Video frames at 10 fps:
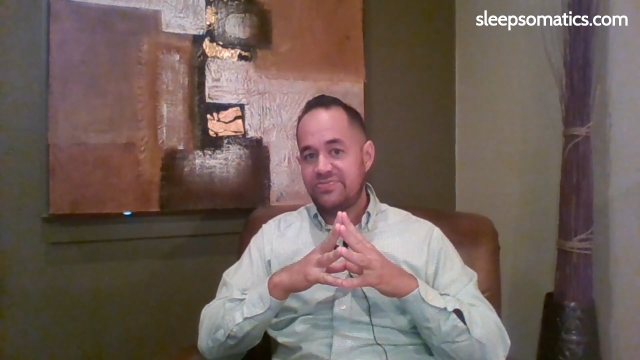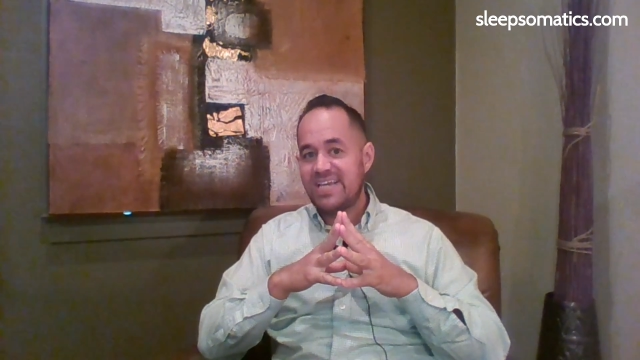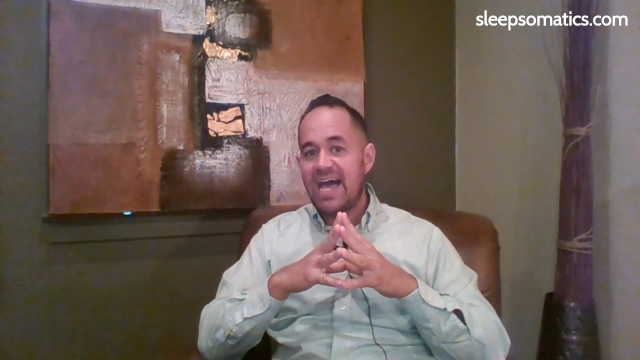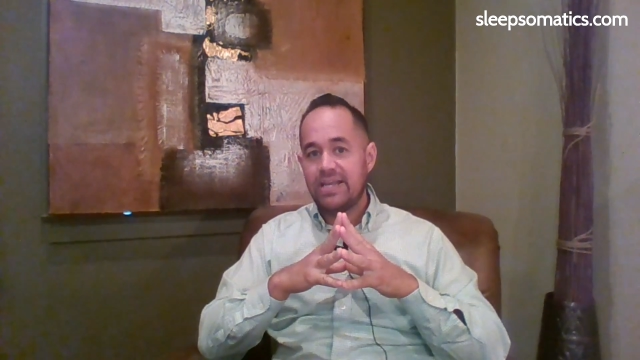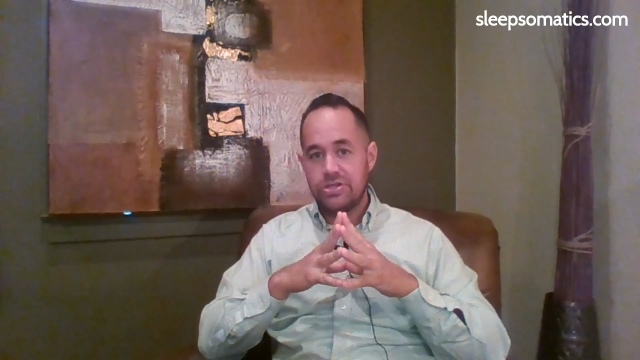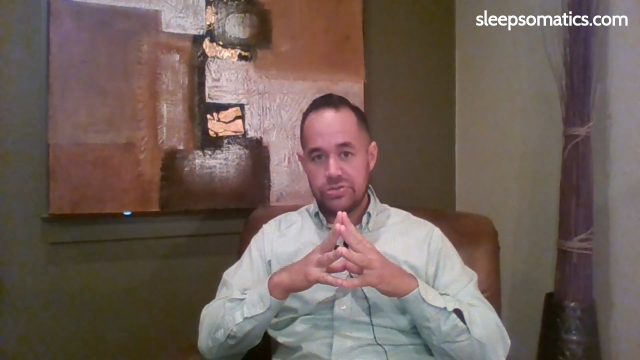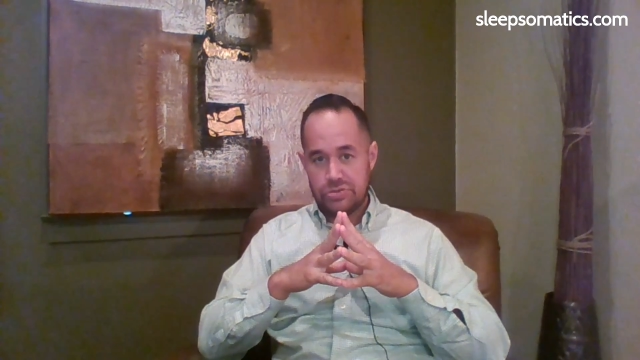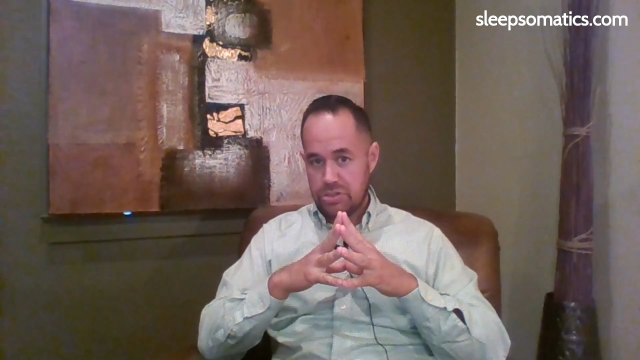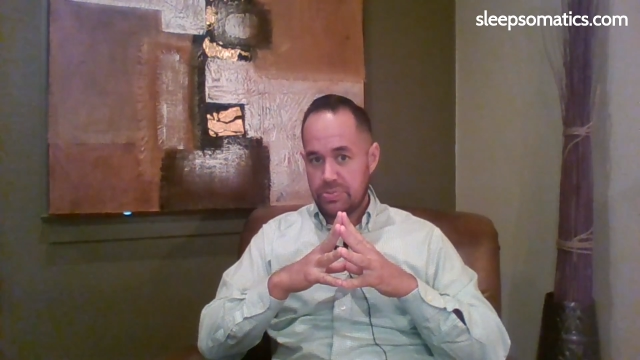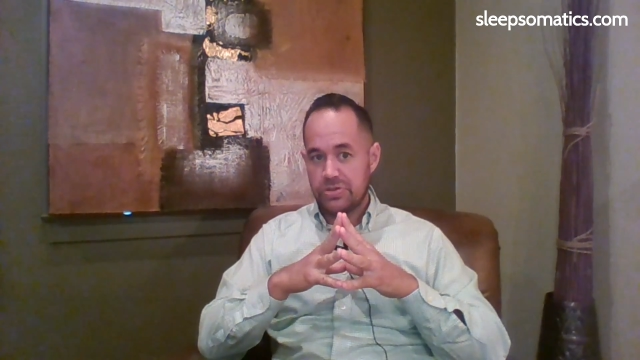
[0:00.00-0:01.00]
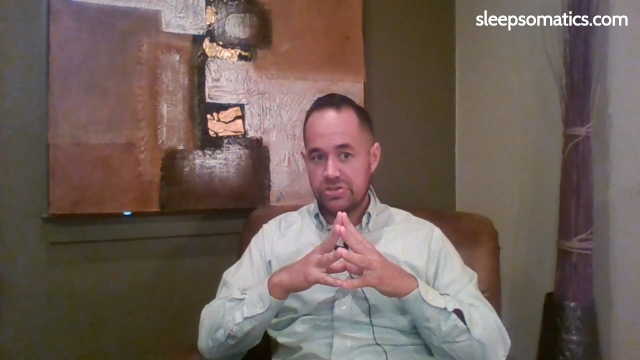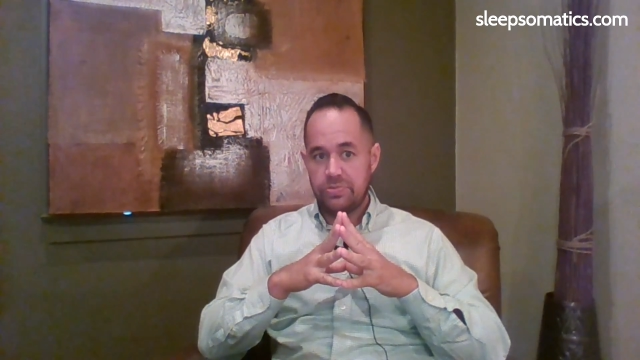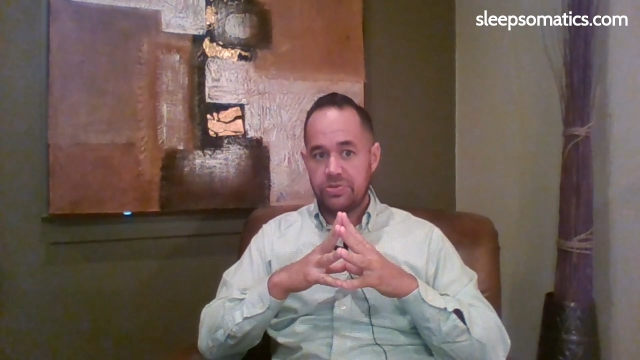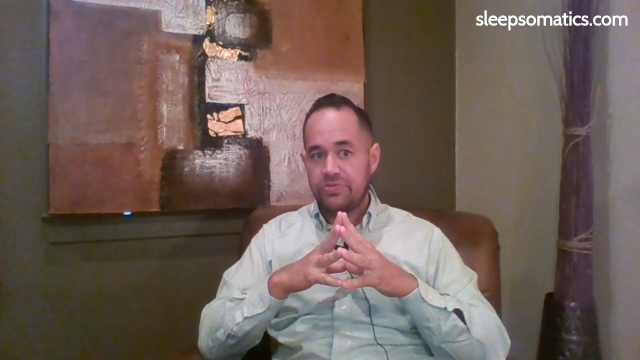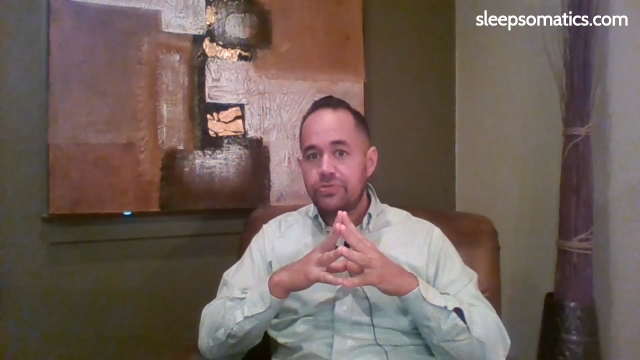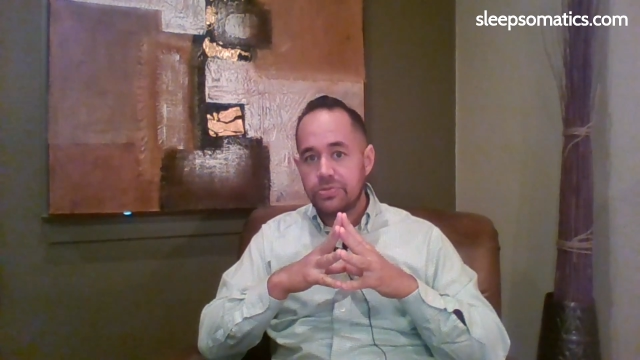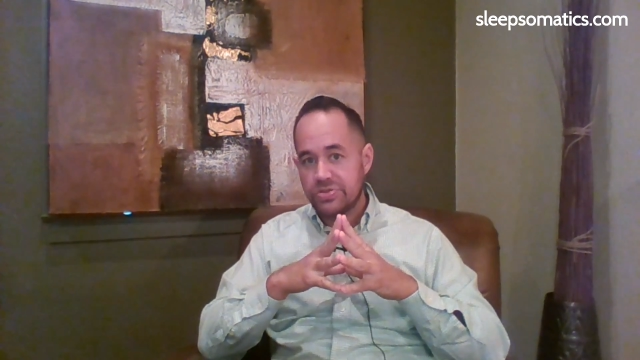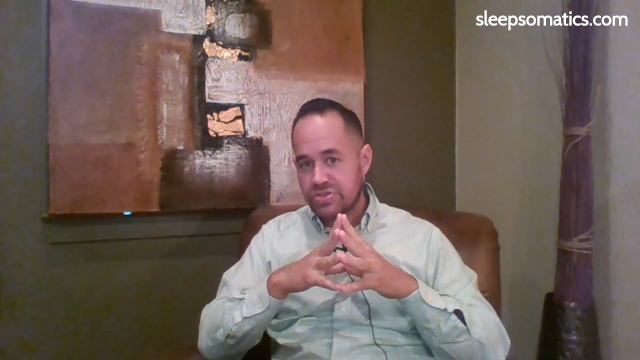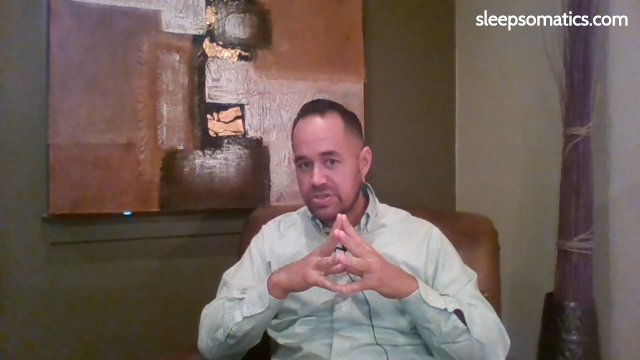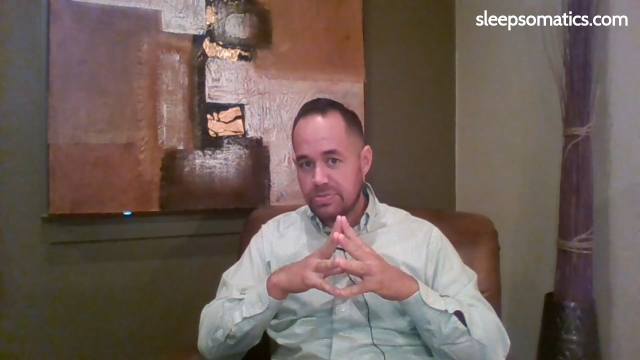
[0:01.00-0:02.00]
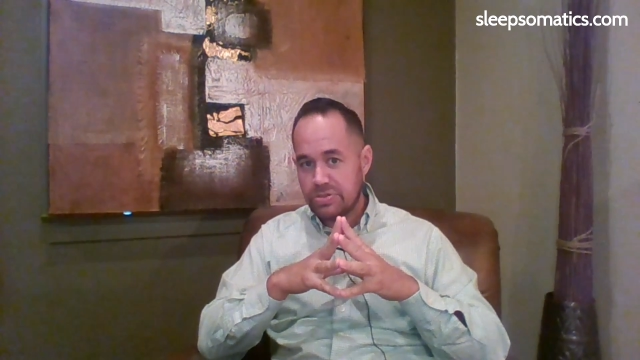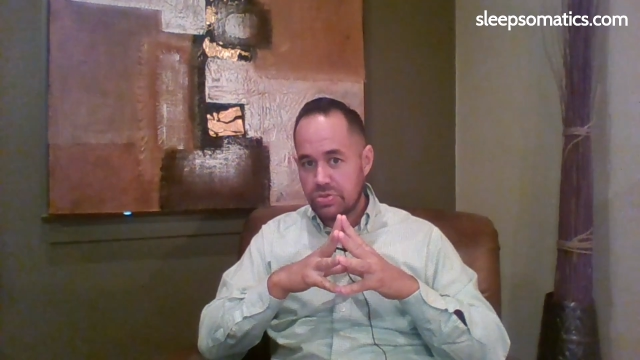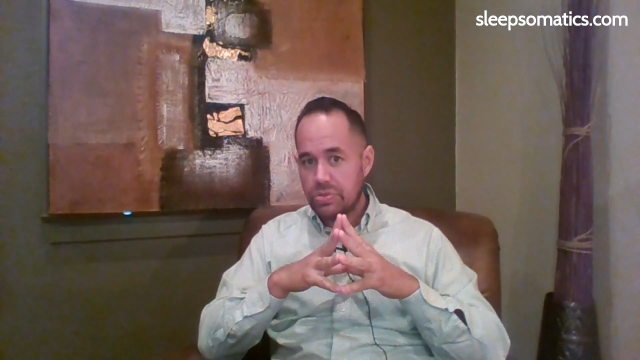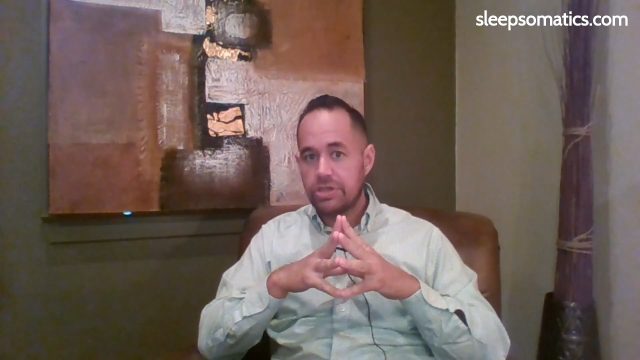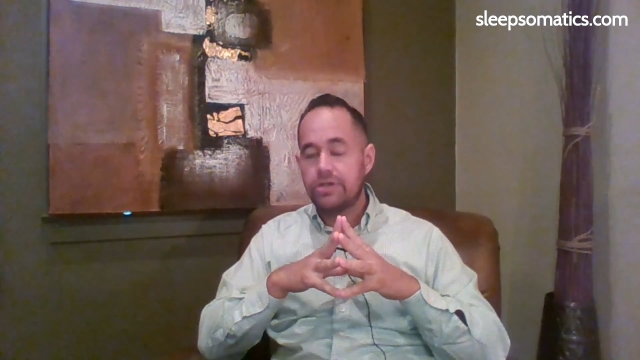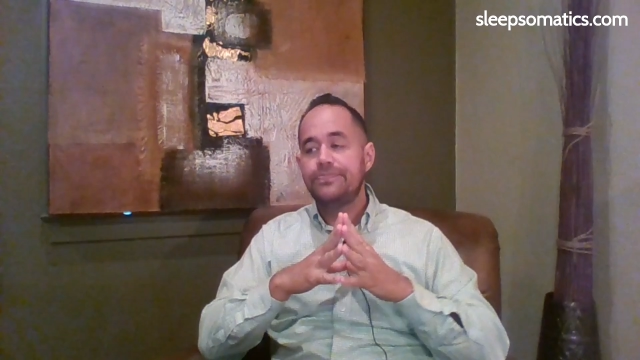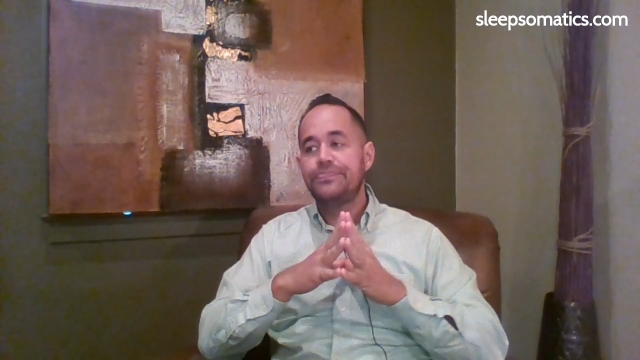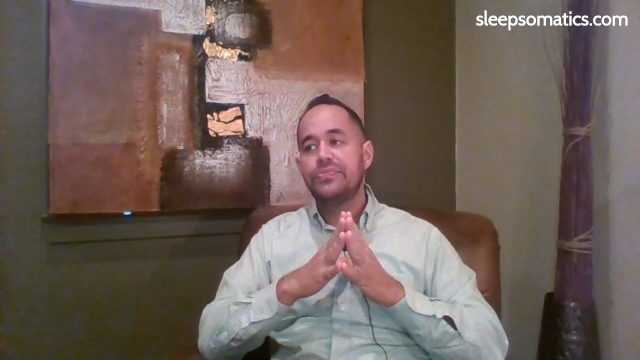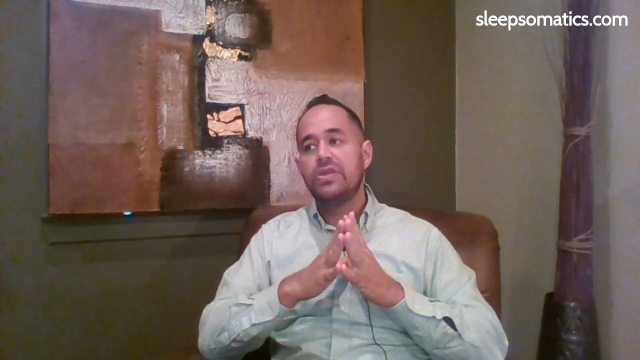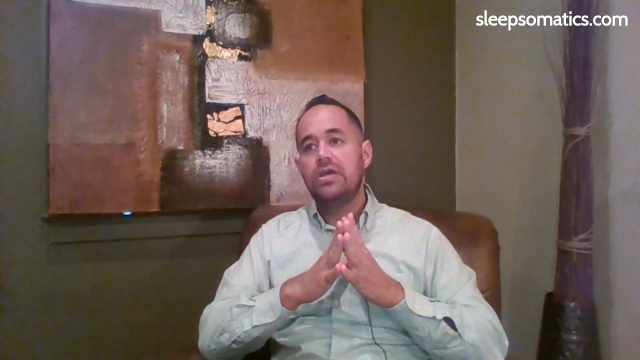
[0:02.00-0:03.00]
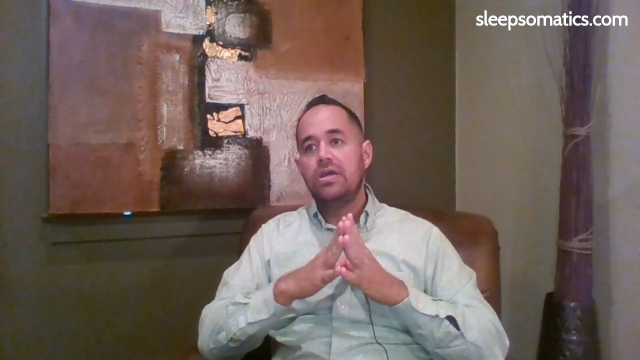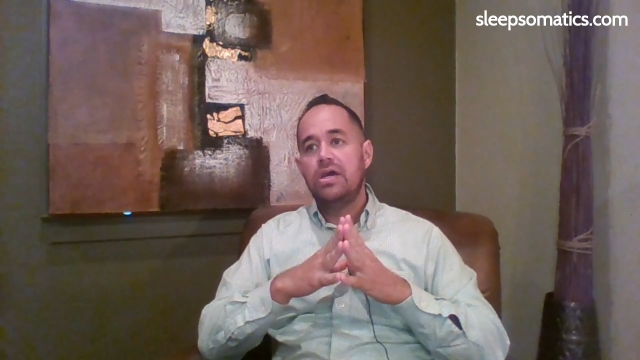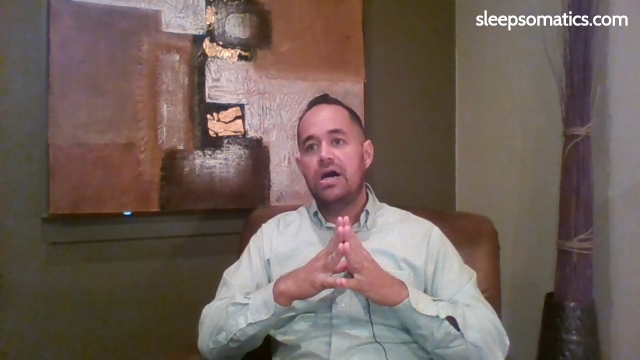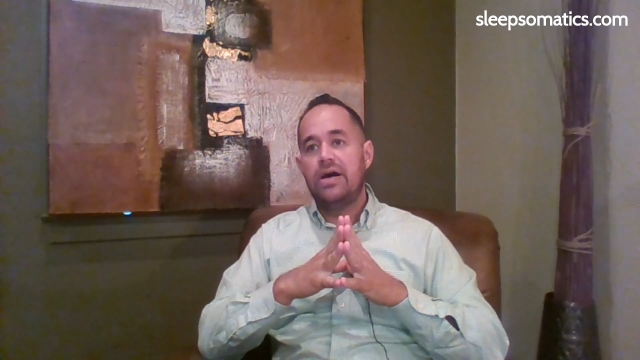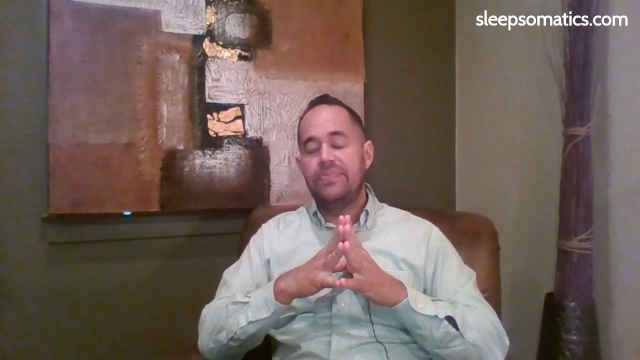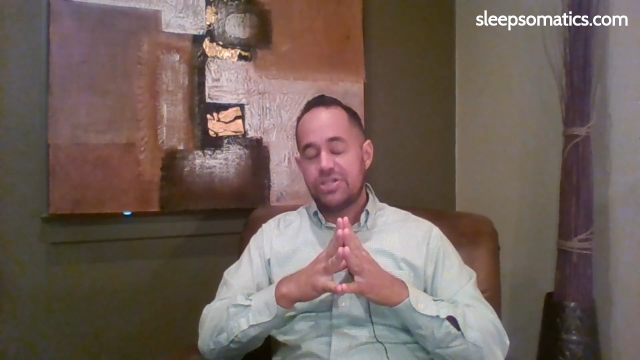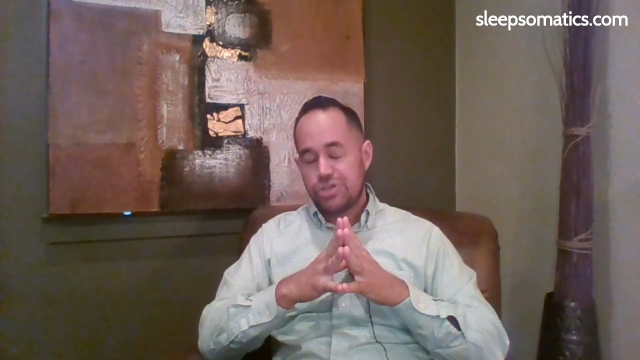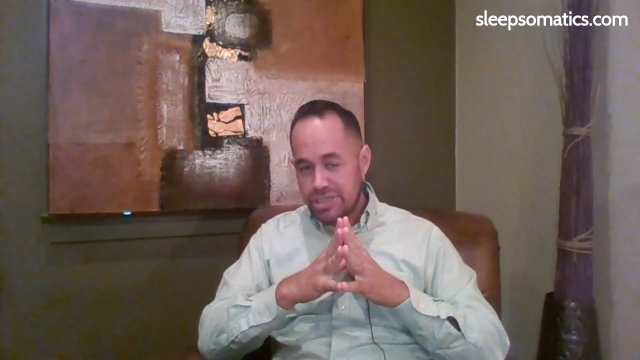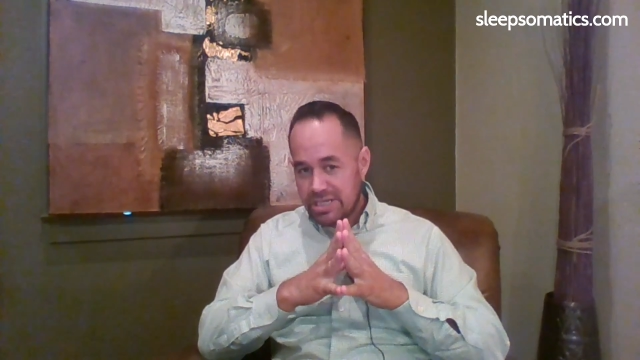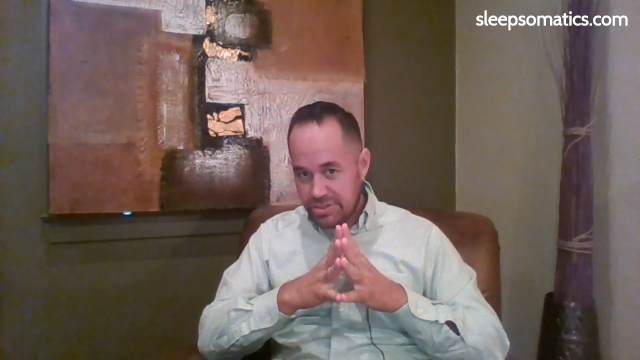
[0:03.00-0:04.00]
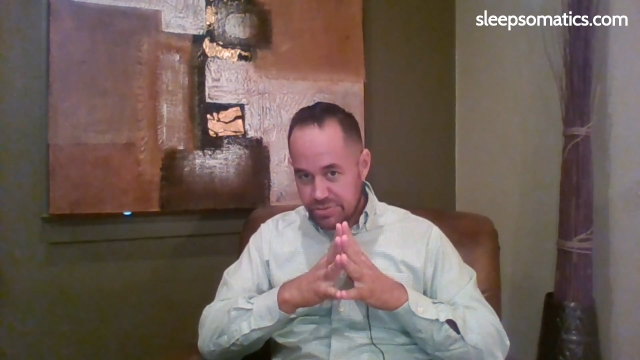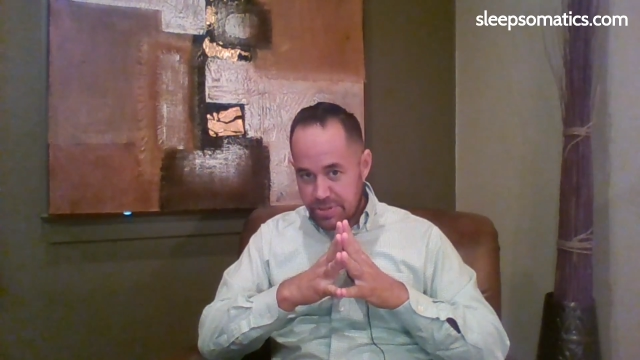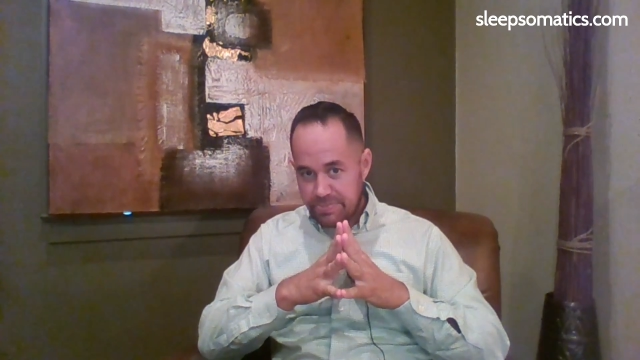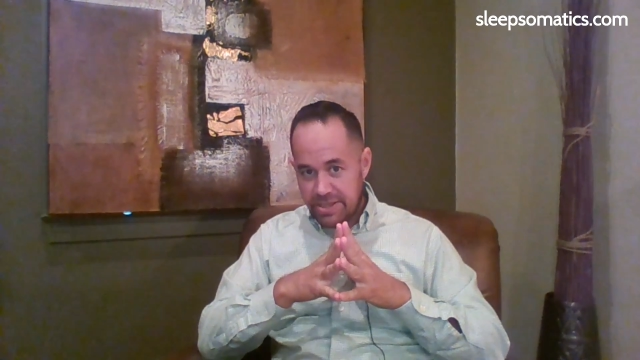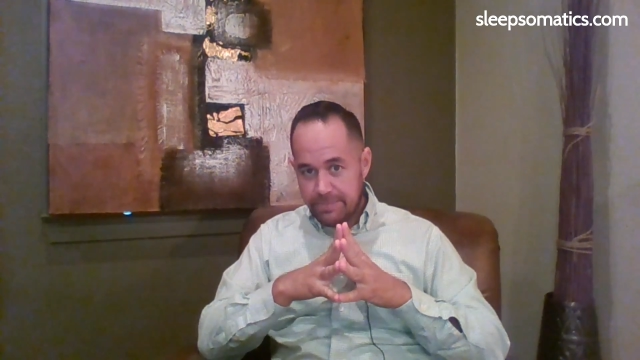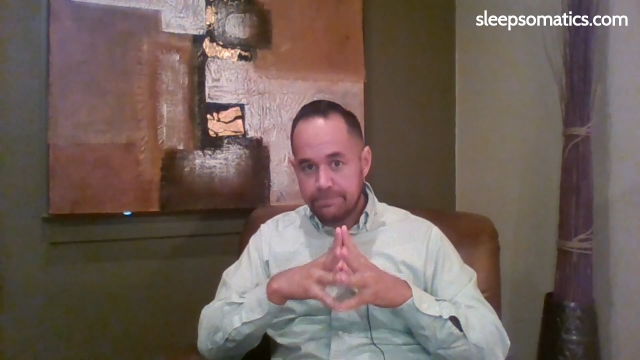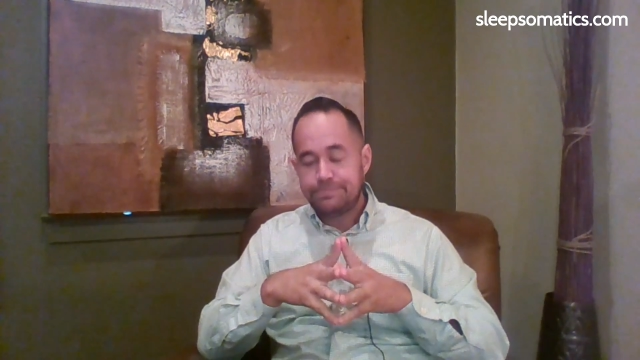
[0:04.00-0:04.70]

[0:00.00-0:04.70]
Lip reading: diagnosing a person with a formal sleep disorder. That should tell you something.